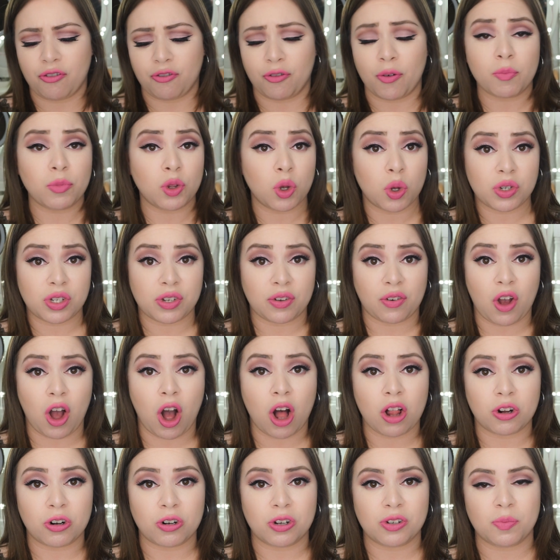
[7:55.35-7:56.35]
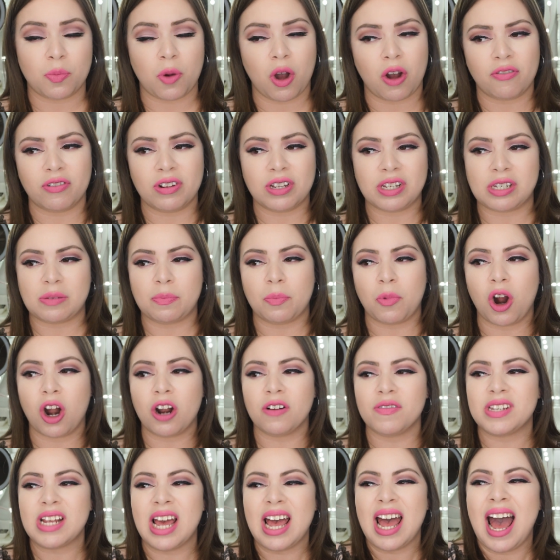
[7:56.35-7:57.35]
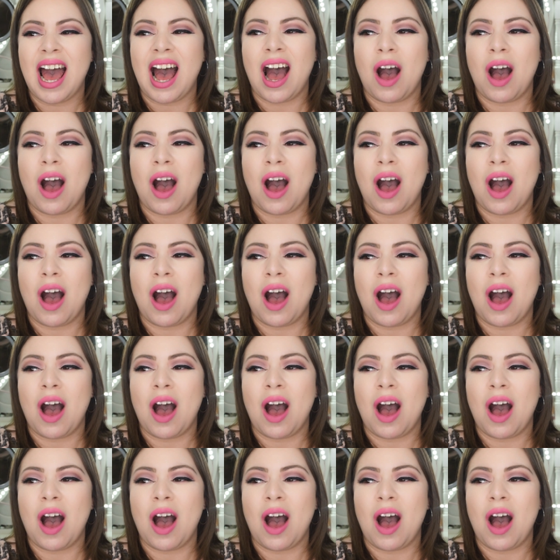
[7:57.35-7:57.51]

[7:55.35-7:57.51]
from Dose of Colors, Marvelous Mauves,